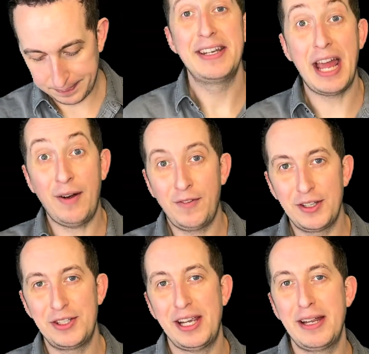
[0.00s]
Now for the
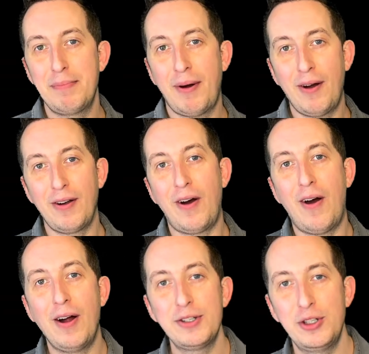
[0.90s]
second part,
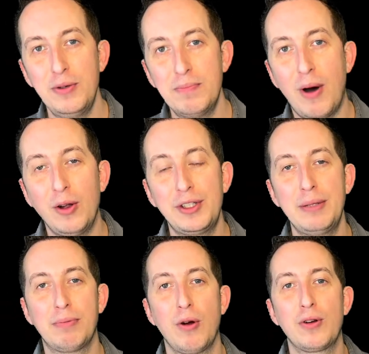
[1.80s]
on to
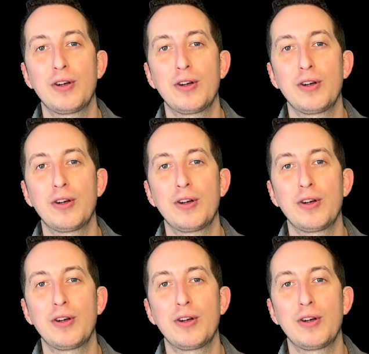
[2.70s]
multi-broker,